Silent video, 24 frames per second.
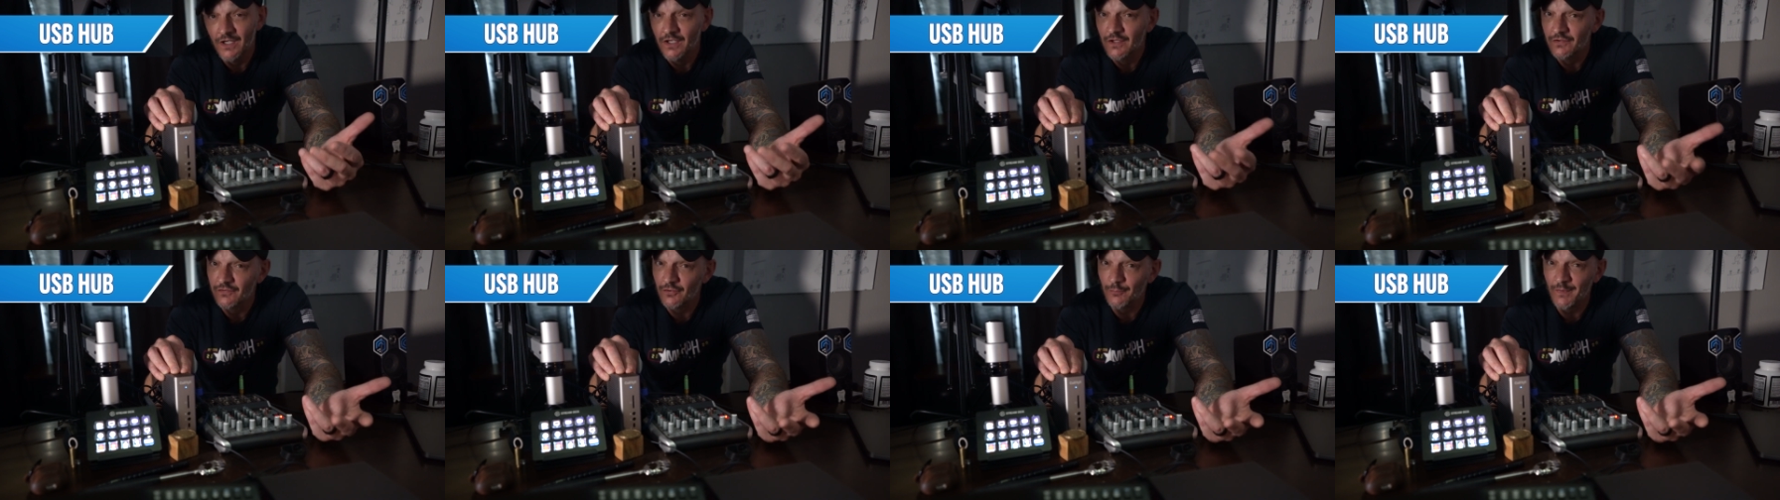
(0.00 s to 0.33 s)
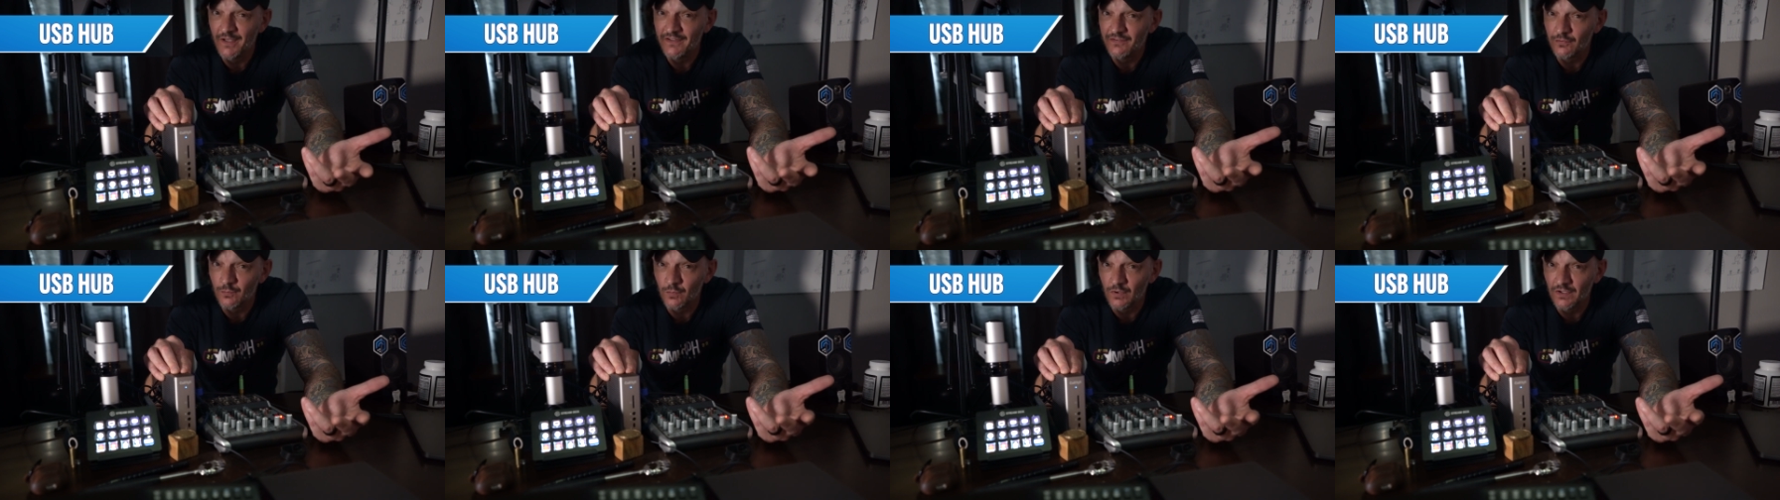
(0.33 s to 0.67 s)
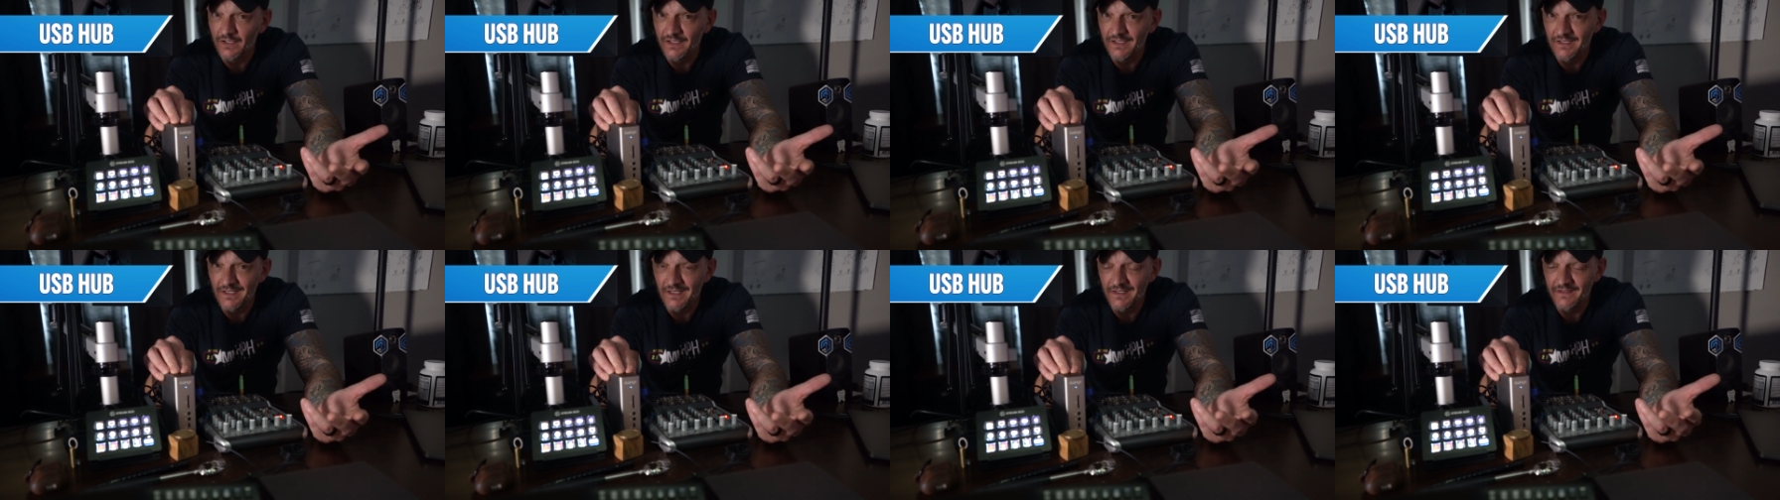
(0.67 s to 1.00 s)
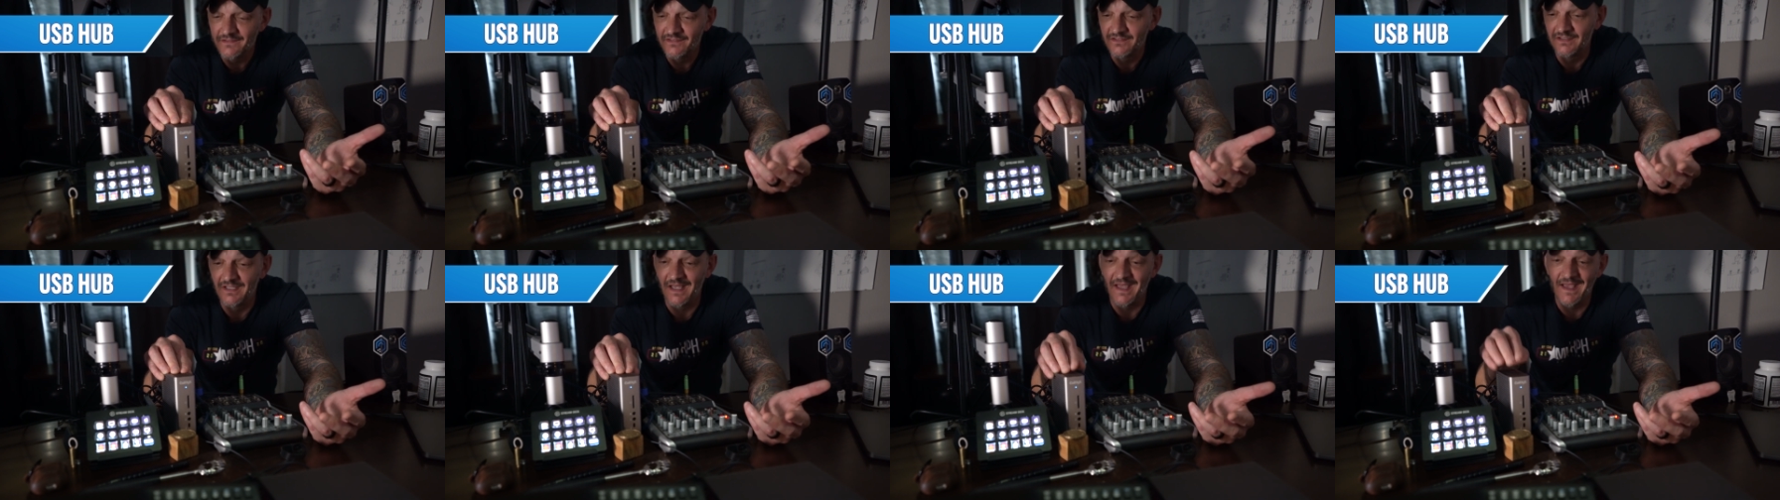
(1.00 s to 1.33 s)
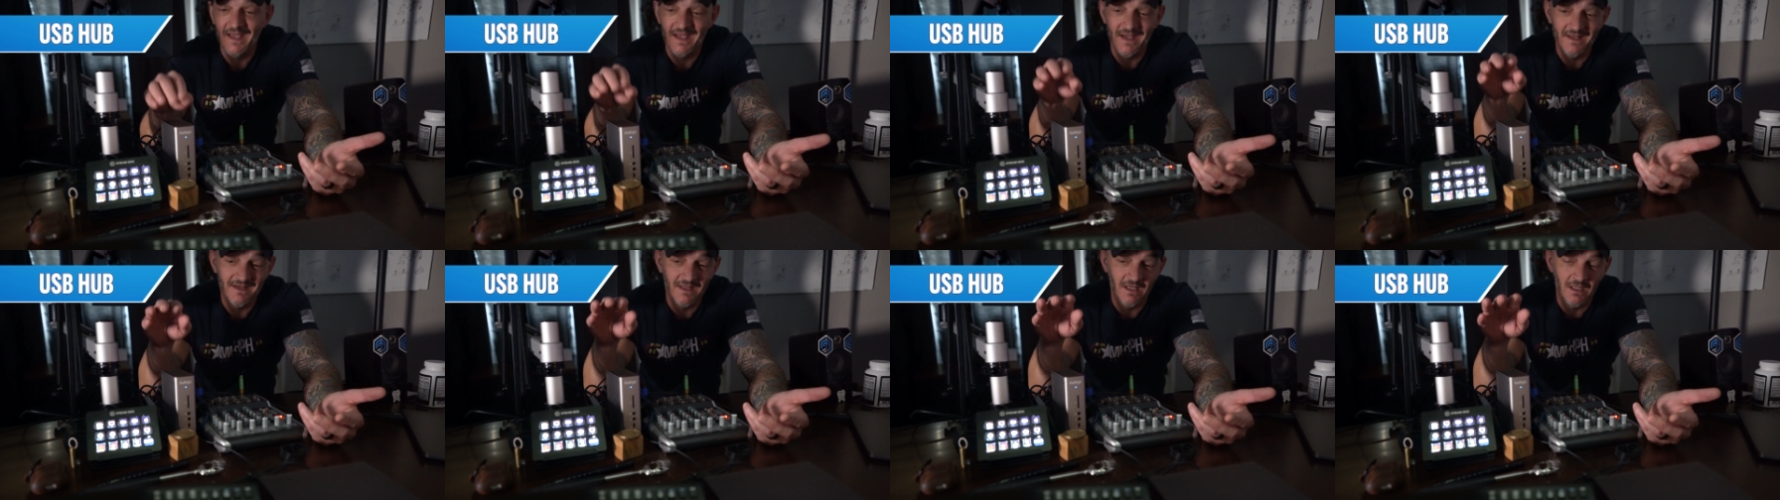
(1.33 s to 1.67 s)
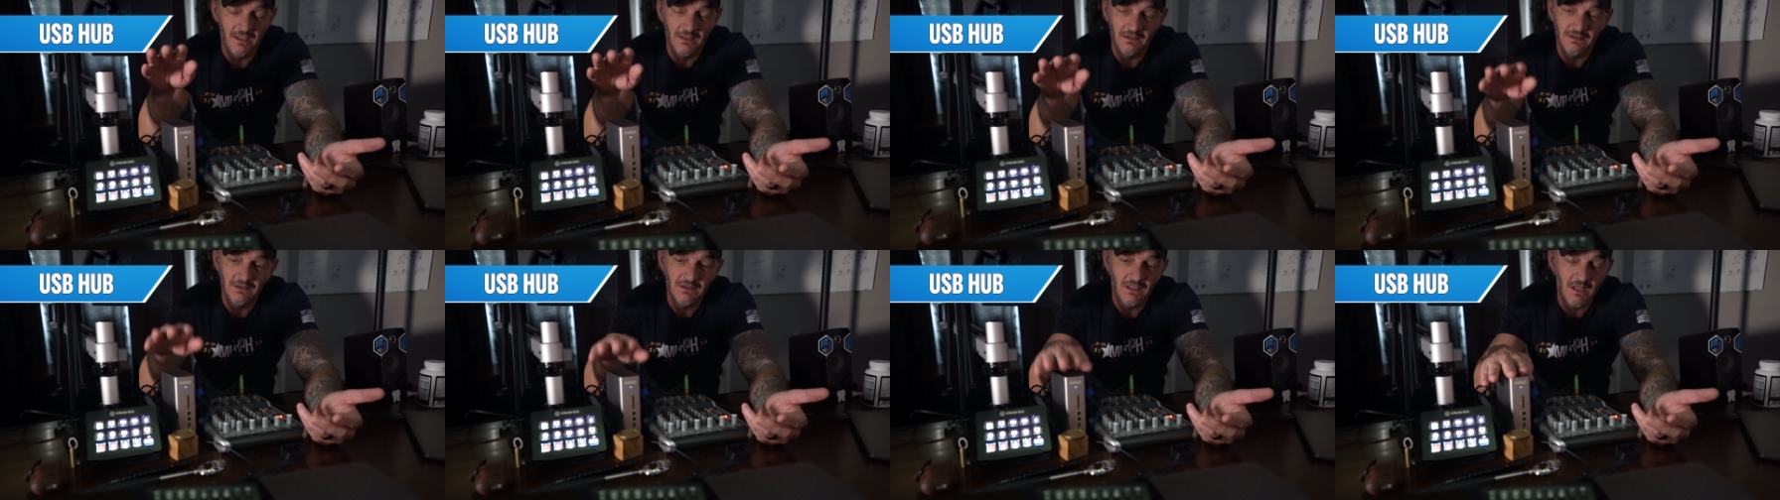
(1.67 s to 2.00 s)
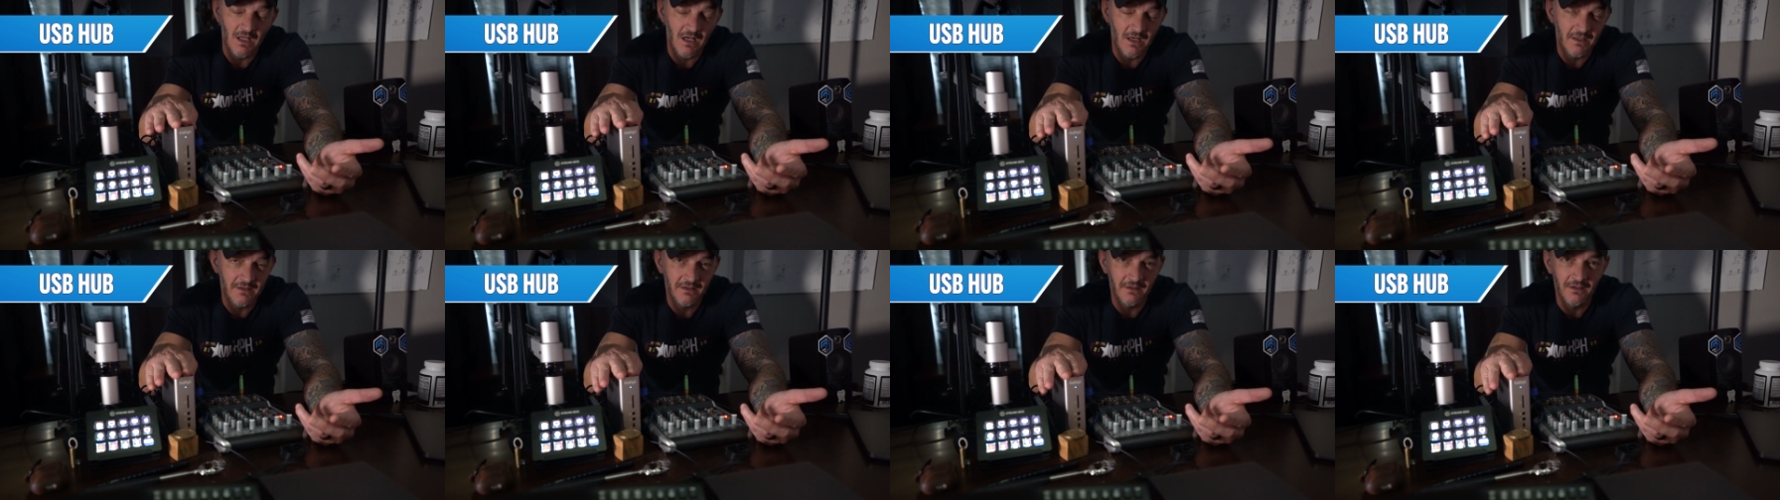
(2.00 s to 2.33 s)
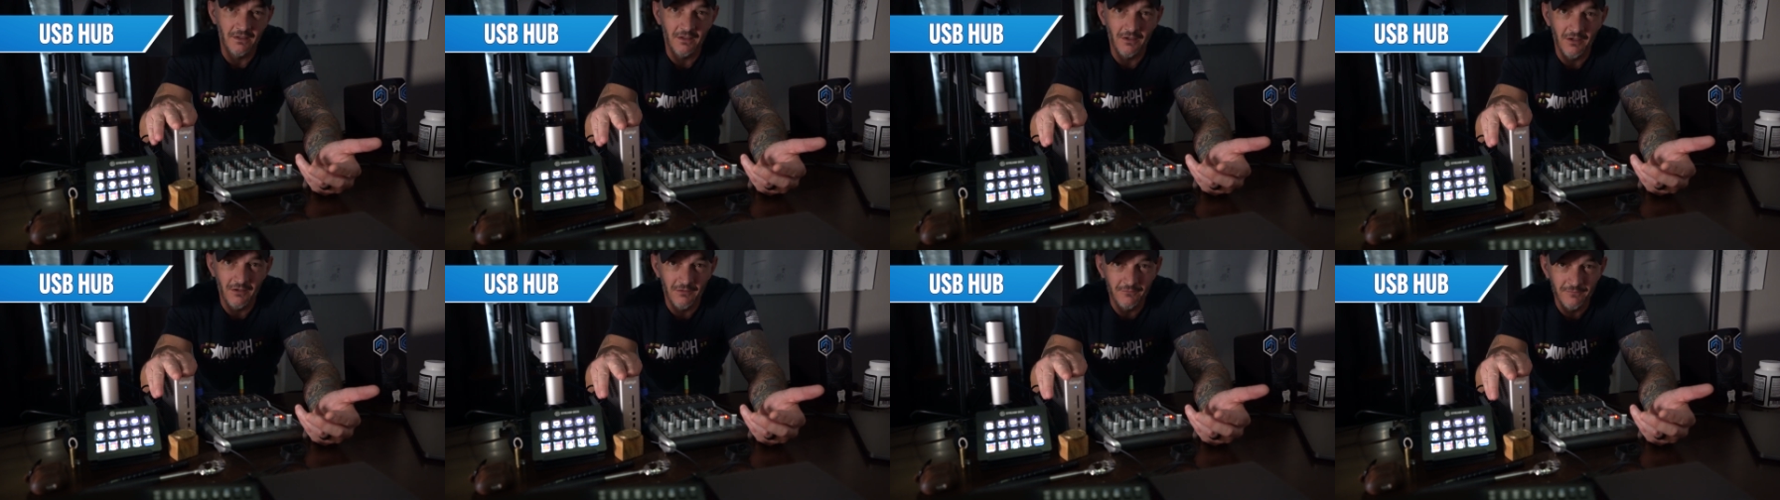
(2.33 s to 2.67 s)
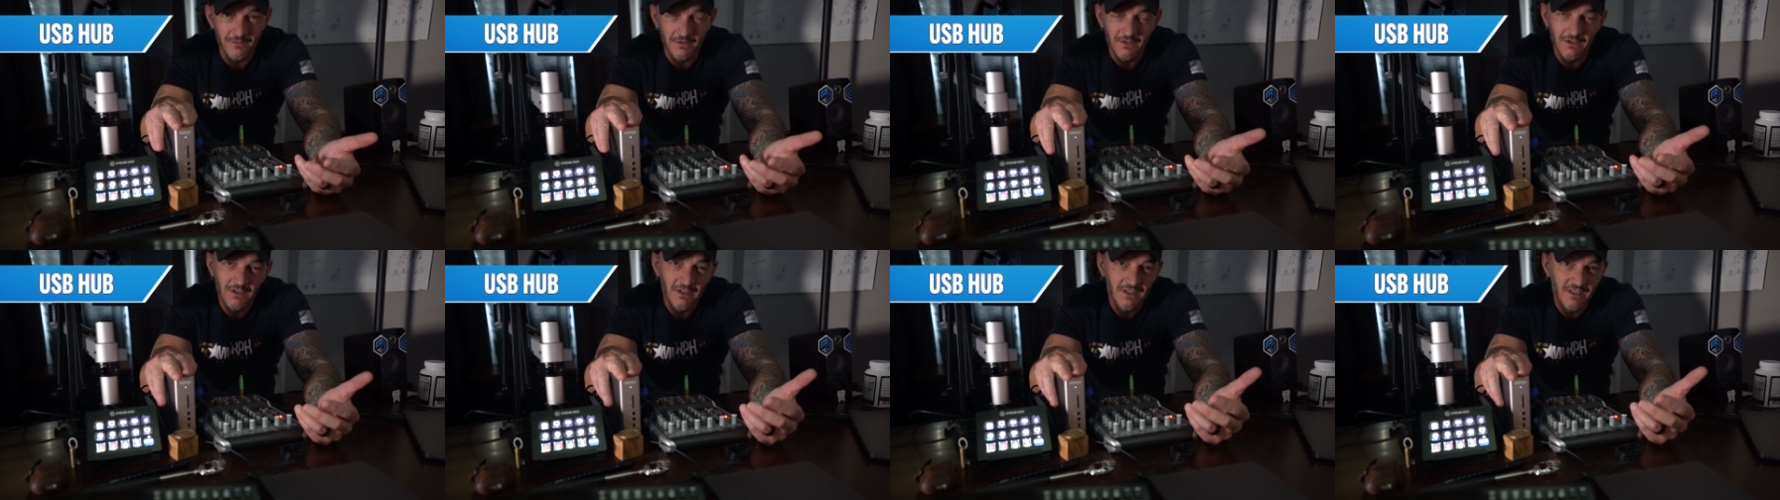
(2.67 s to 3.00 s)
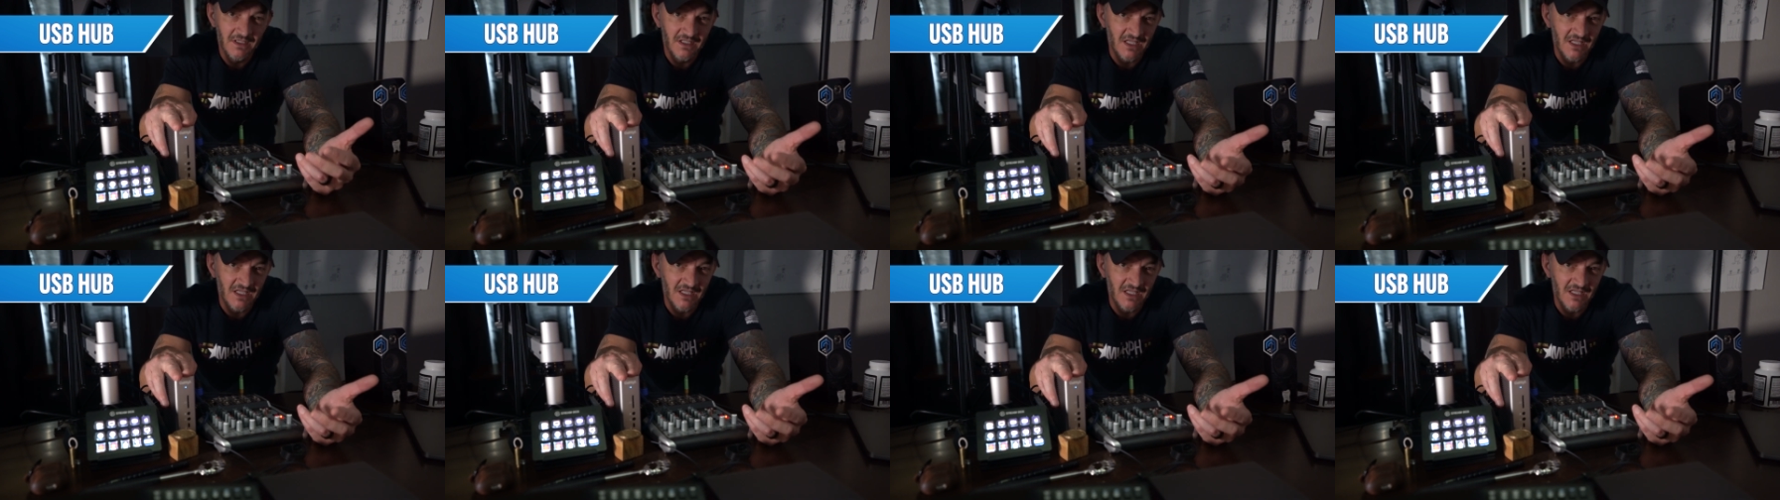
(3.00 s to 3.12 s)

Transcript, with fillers: So it makes it really nice to add a lot of